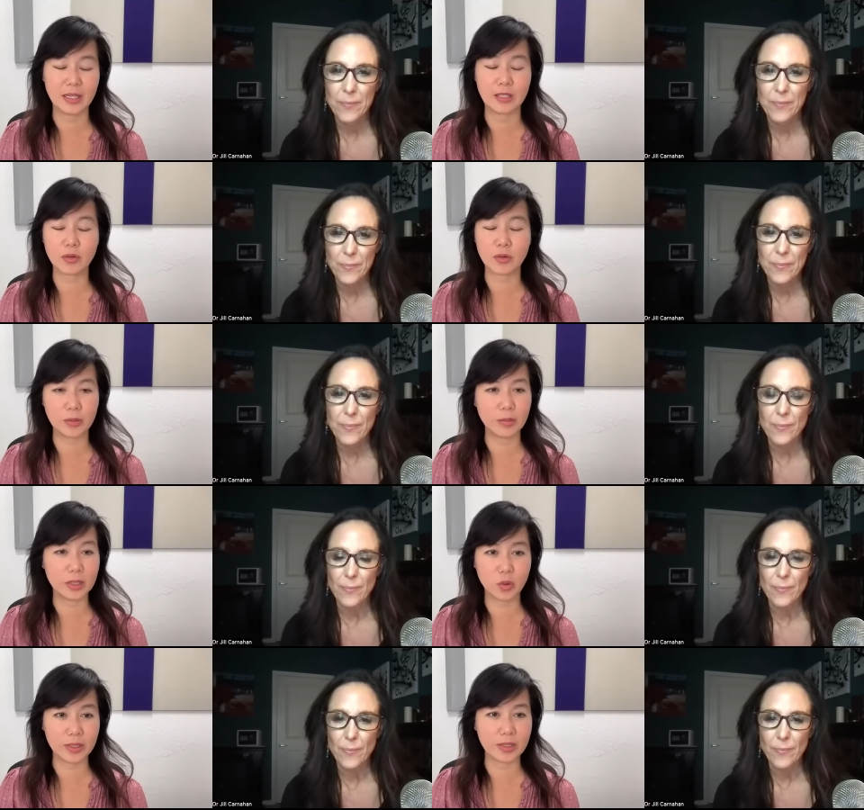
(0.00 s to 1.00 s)

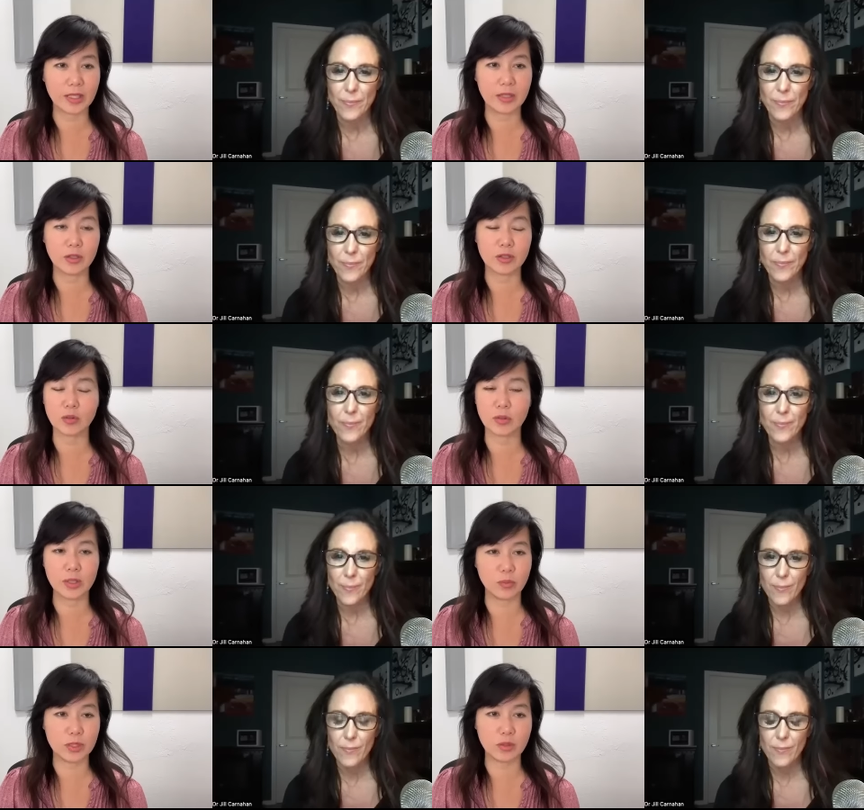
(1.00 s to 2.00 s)
Speaker 1: incredibly quickly. There's
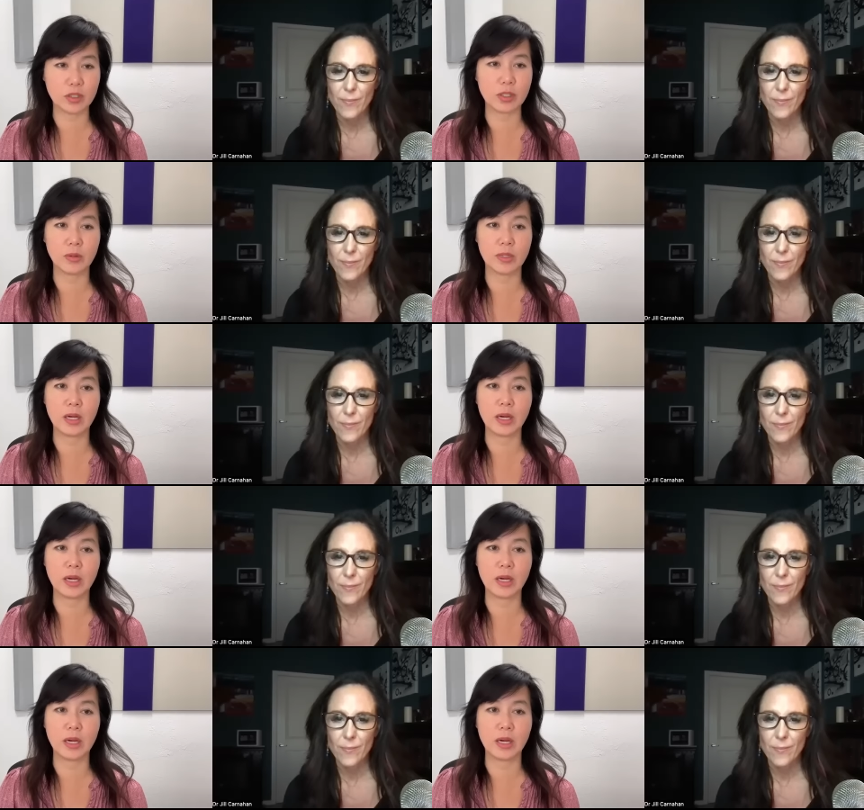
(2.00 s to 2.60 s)
great research going